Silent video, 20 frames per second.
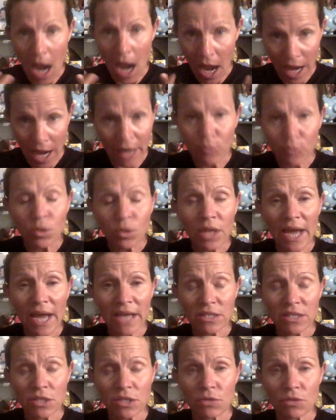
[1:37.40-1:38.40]
I will
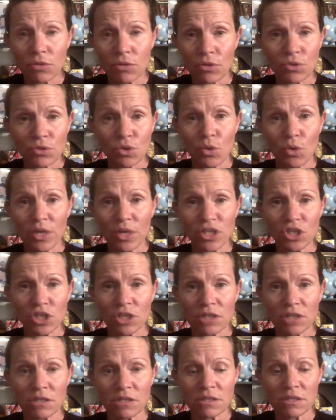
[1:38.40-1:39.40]
ask you those
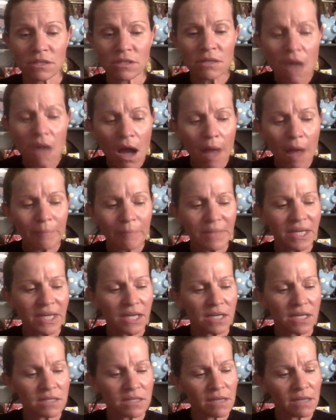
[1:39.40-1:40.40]
questions not
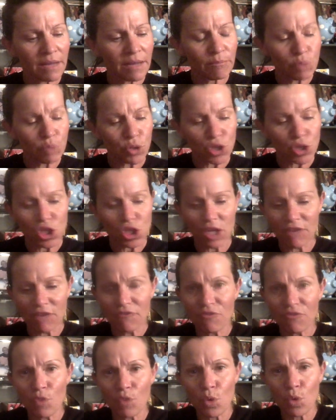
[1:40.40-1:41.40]
because I'm pushing
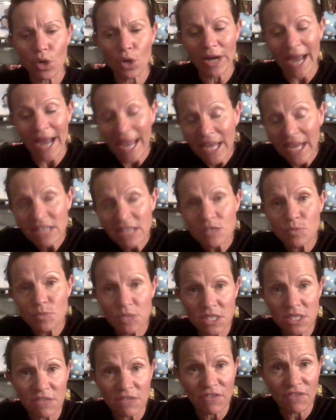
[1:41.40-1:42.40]
for a
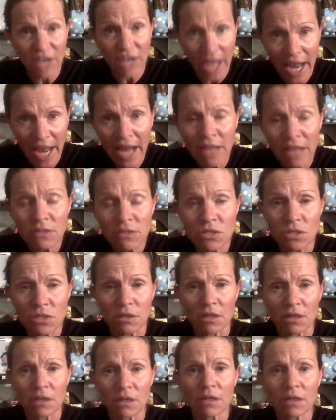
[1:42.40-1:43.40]
specific
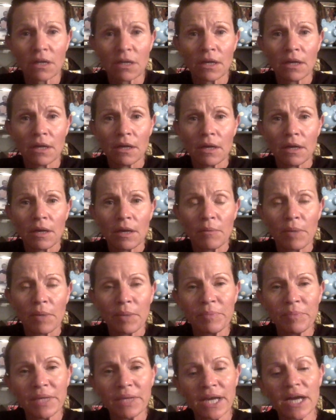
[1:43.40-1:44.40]
answer,
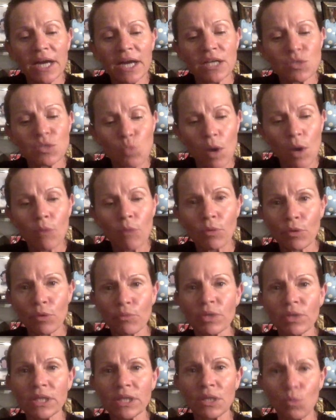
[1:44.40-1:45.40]
but because what we're
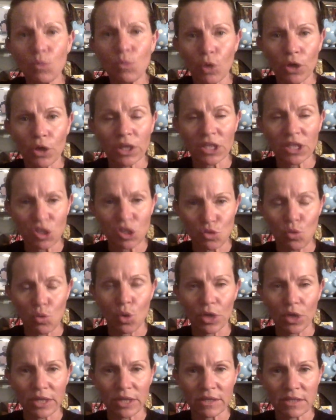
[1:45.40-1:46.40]
really working
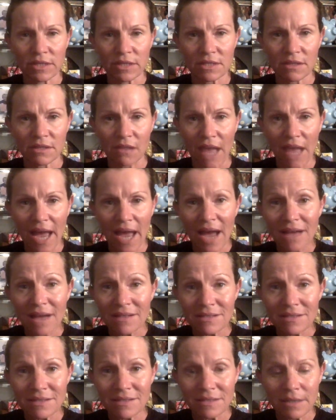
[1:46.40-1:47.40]
toward in this
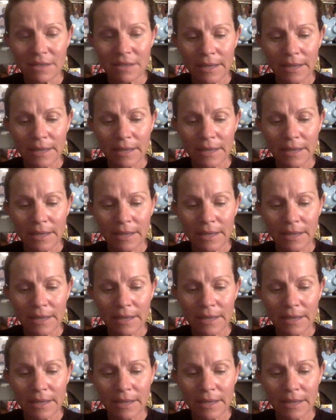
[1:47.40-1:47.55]
class